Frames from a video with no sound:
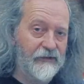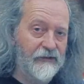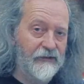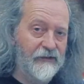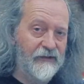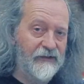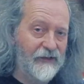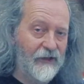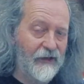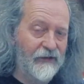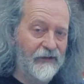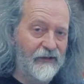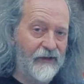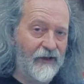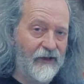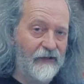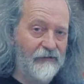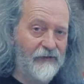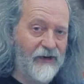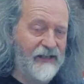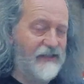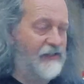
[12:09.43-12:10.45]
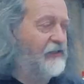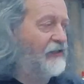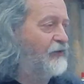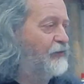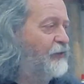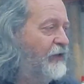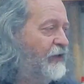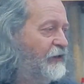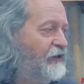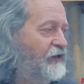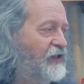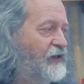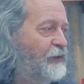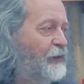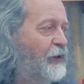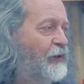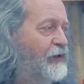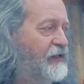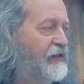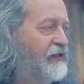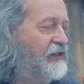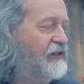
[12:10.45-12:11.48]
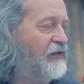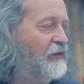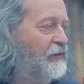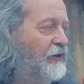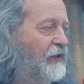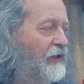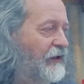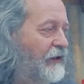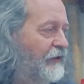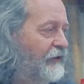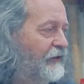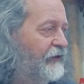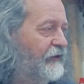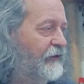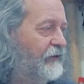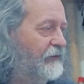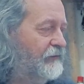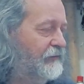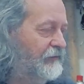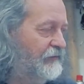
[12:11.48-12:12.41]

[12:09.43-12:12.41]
It sounds kind of restless because it's pointing somewhere else.